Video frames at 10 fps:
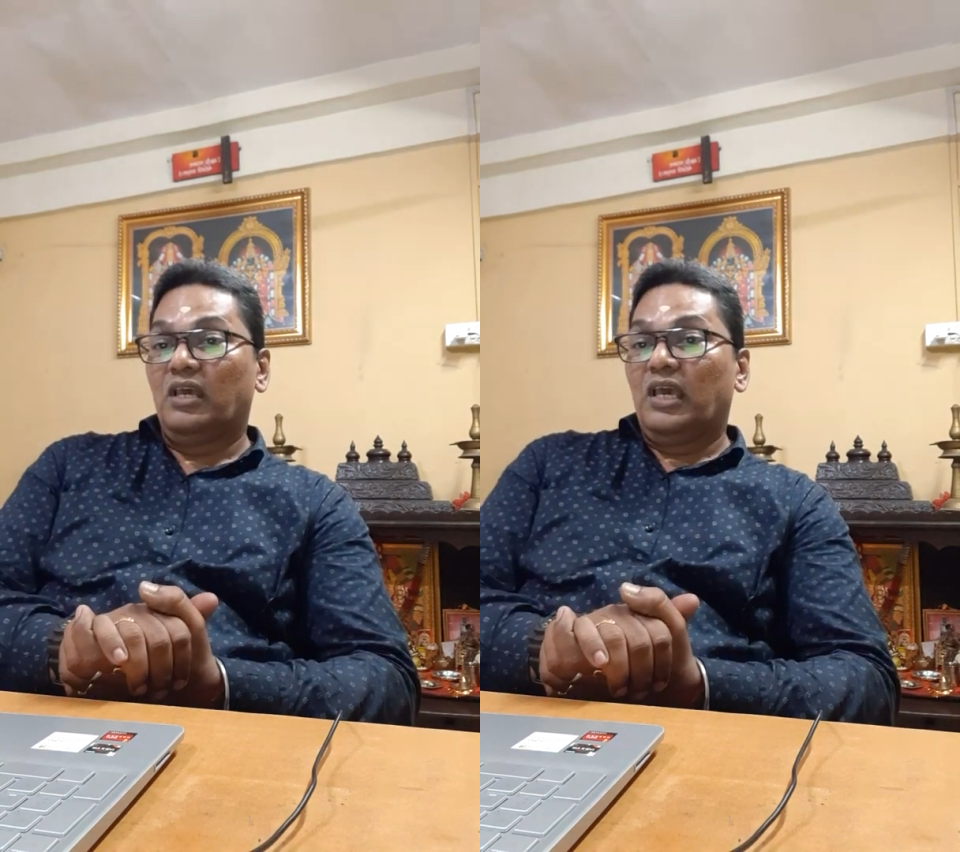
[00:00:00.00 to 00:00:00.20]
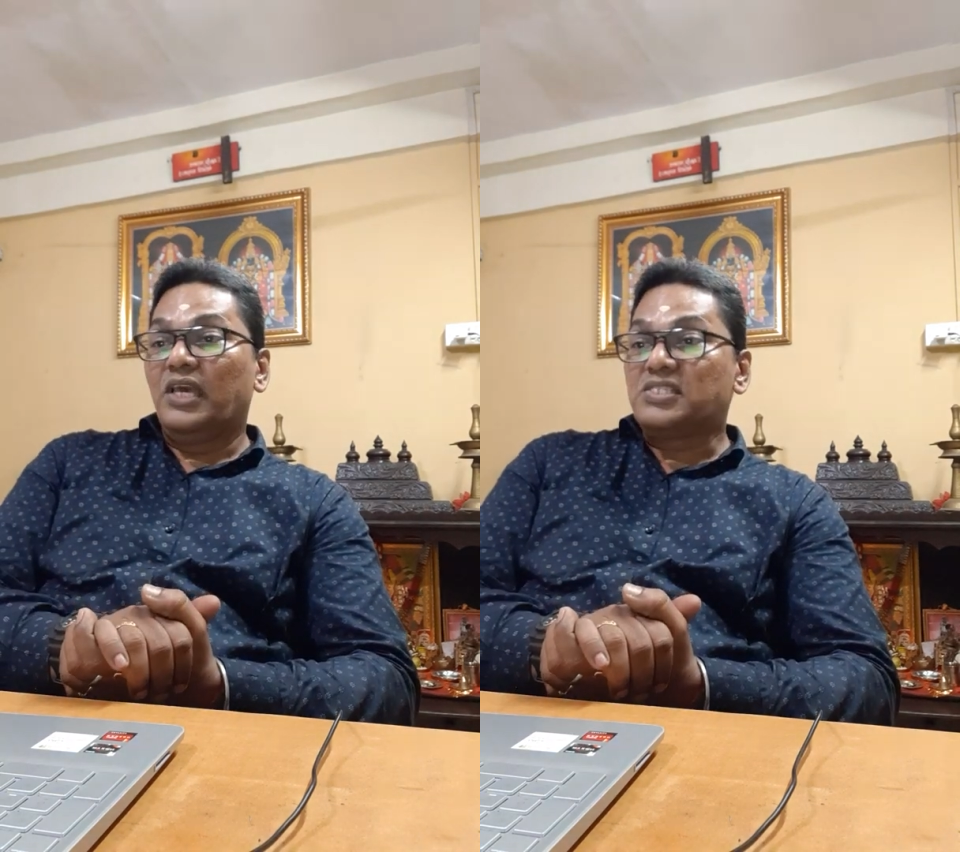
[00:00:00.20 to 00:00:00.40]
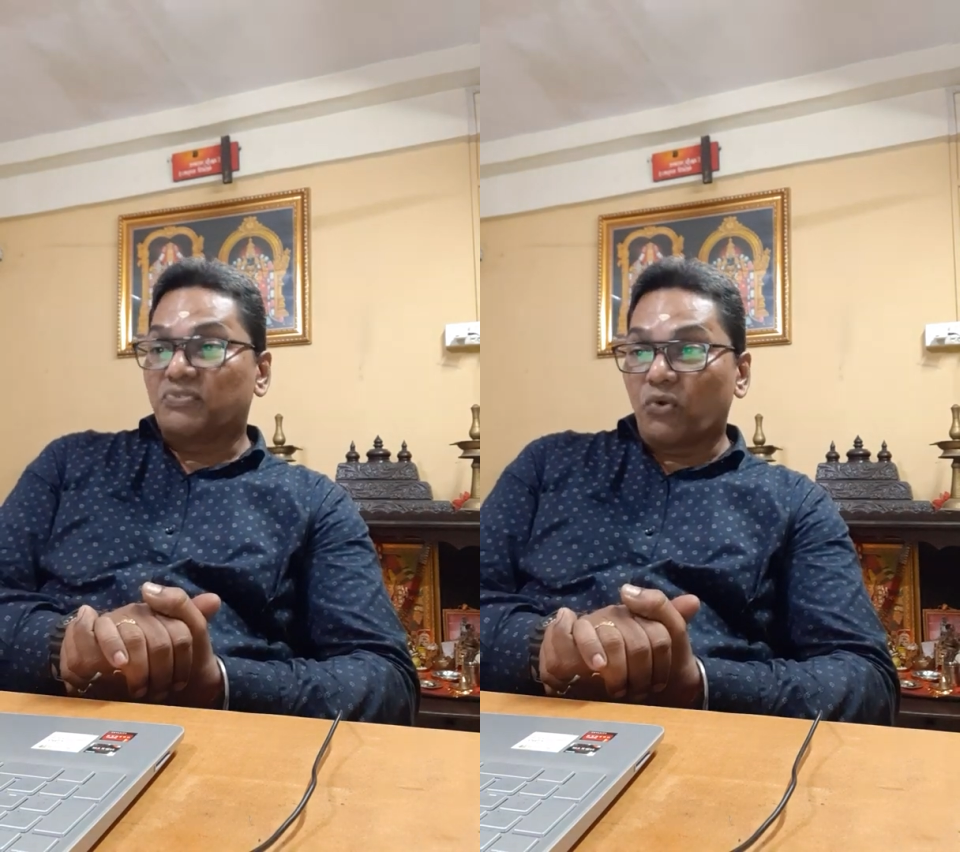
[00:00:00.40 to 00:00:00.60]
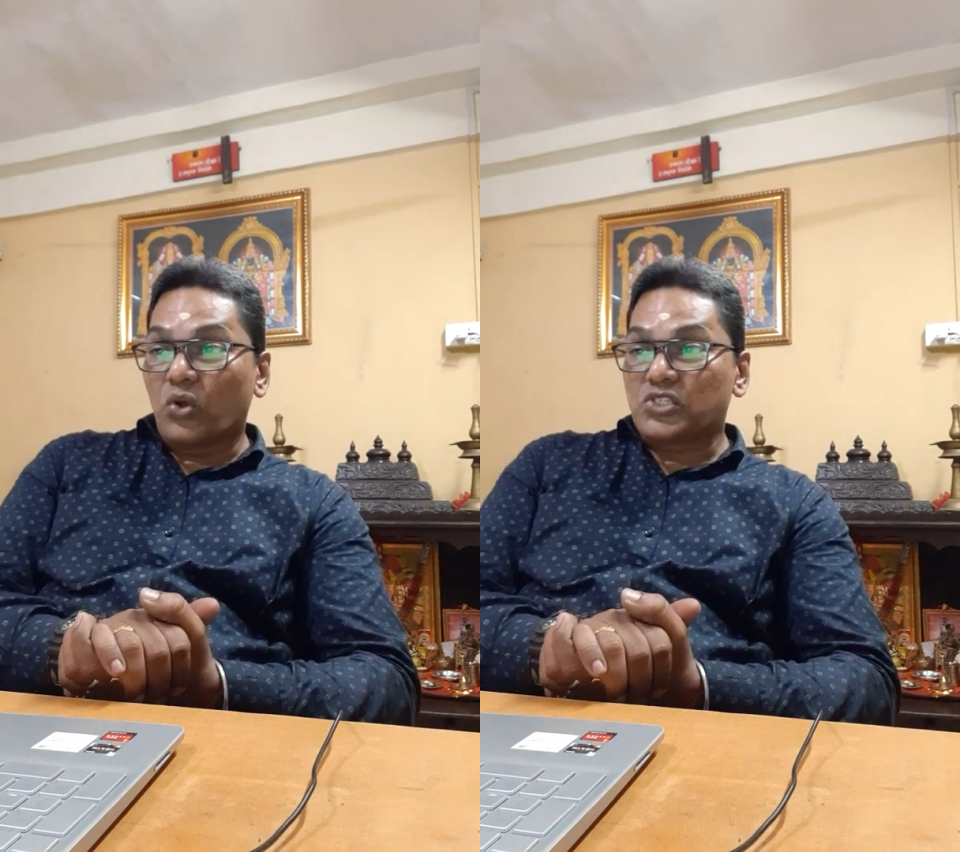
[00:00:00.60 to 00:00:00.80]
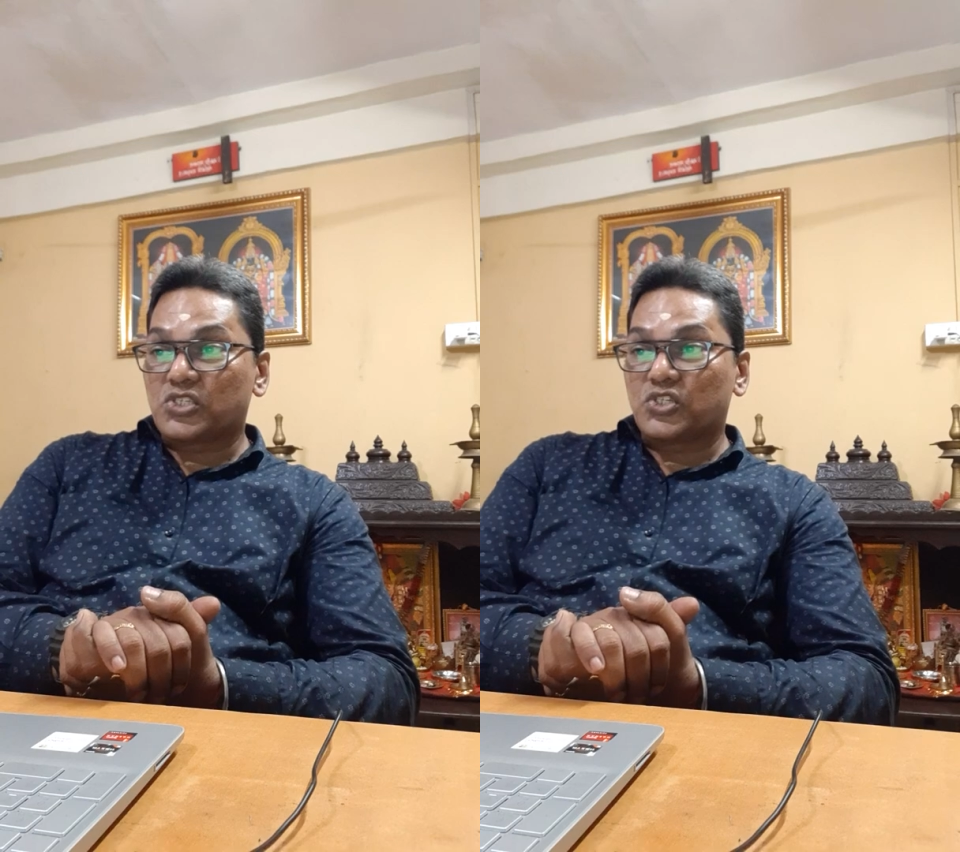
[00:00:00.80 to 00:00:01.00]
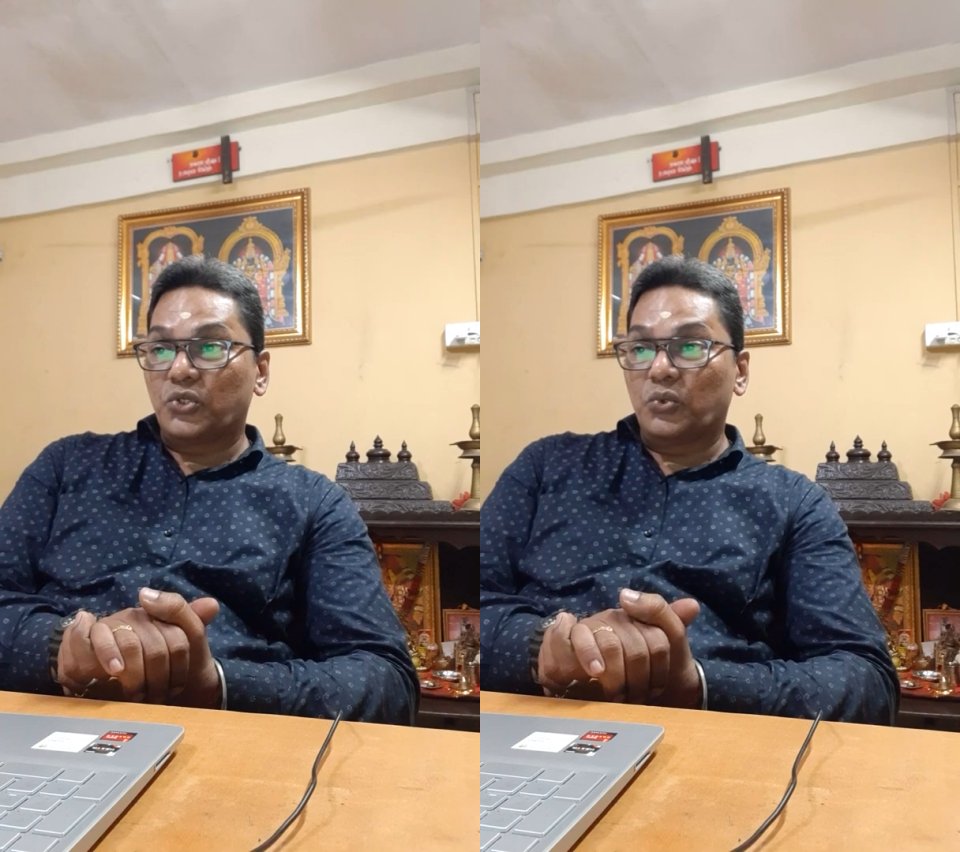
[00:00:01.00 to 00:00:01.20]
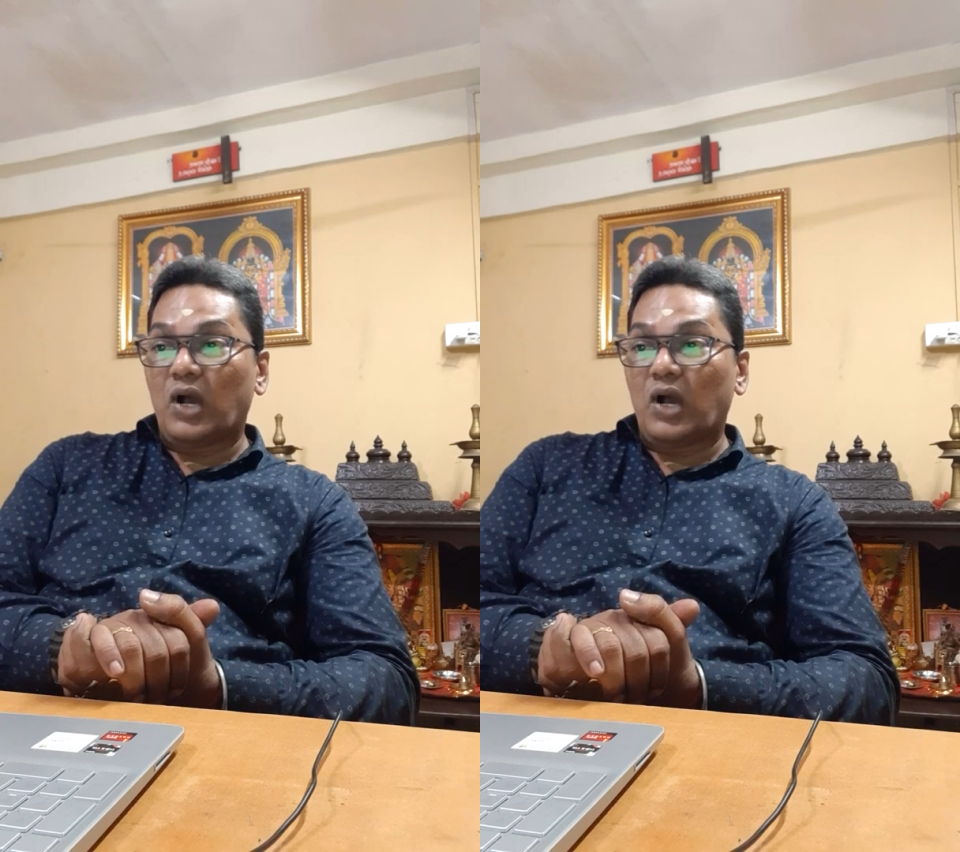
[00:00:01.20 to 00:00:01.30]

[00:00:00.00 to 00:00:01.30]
is forced to